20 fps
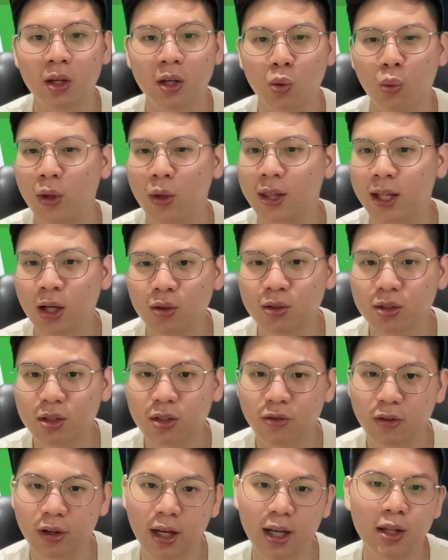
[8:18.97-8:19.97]
without,
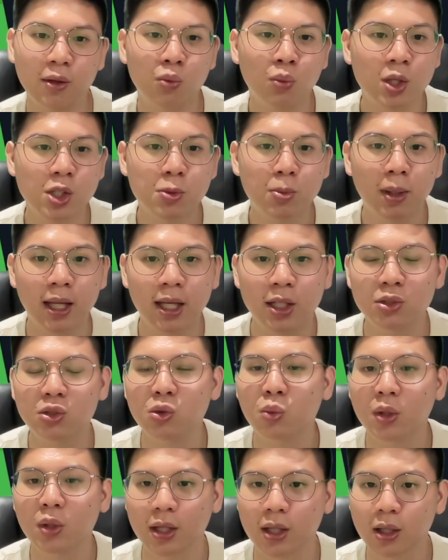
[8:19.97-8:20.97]
right, and which players you
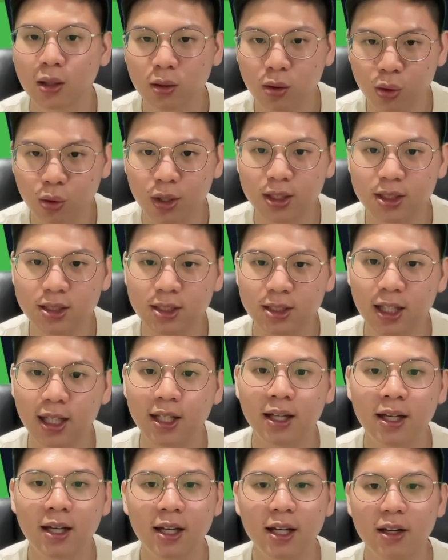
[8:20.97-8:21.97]
would include
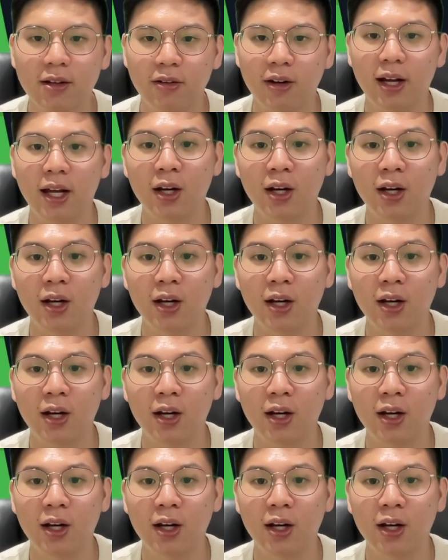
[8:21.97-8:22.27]
instead, right?